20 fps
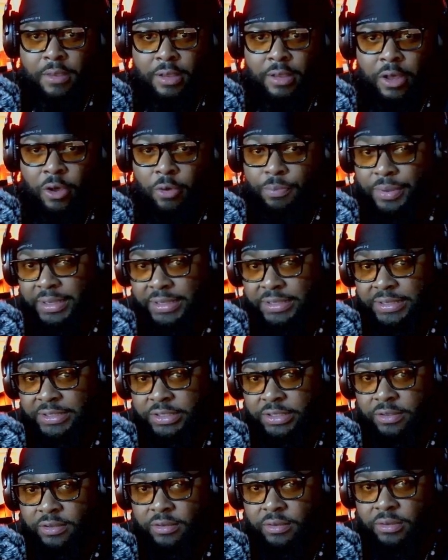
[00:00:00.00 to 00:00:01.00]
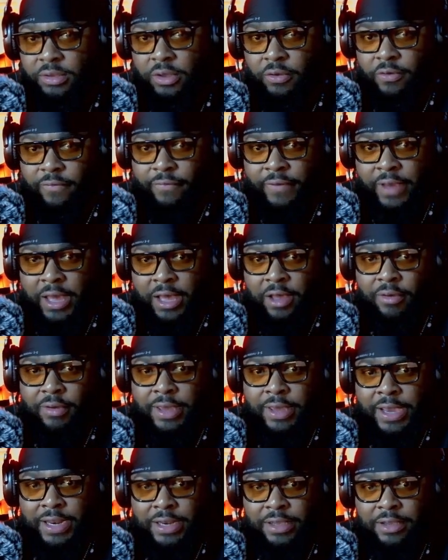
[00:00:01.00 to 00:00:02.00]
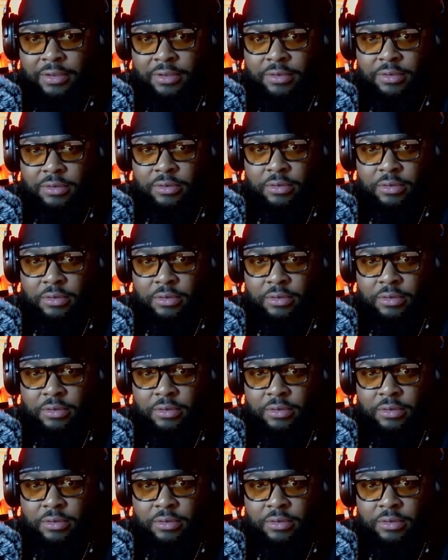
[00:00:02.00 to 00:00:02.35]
on PC, go to File, Edit,